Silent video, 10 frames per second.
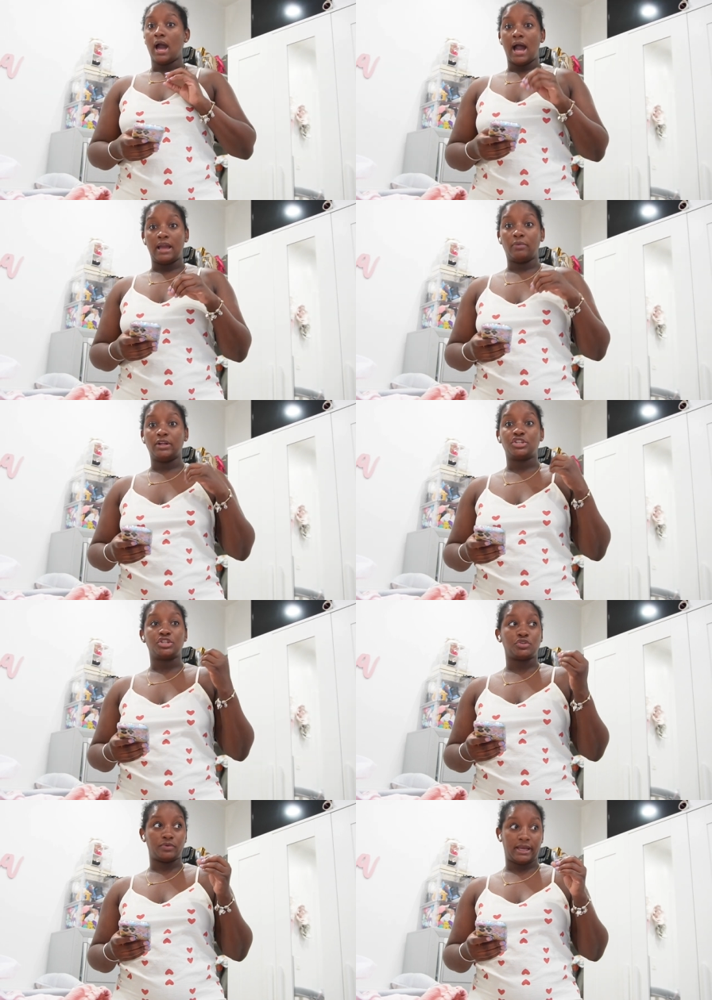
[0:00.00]
I went
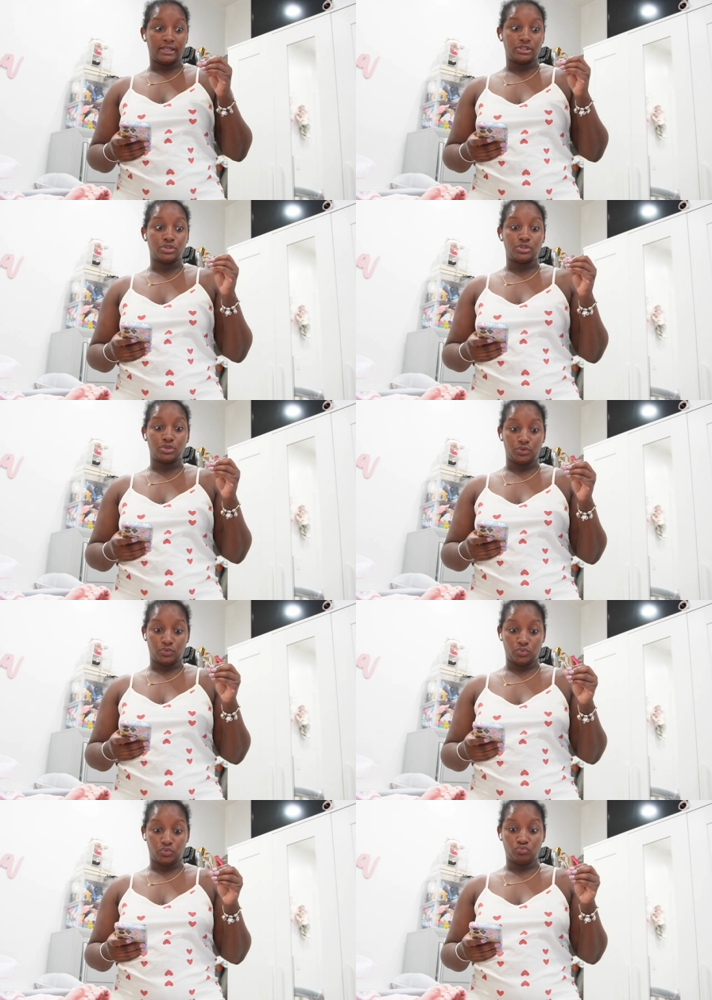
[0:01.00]
straight
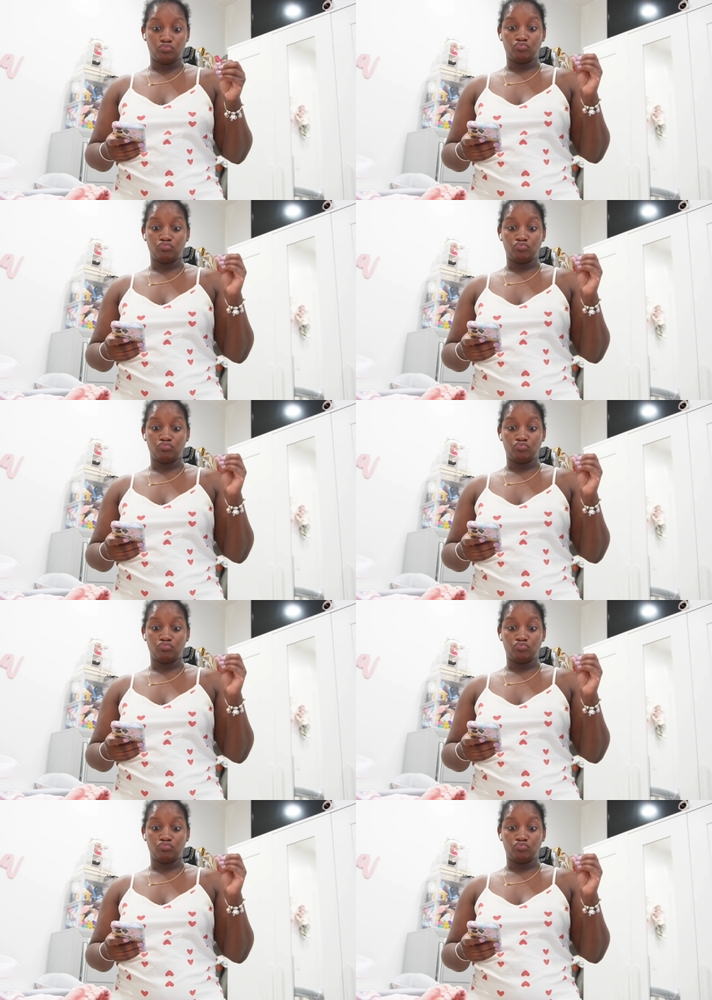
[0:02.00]
to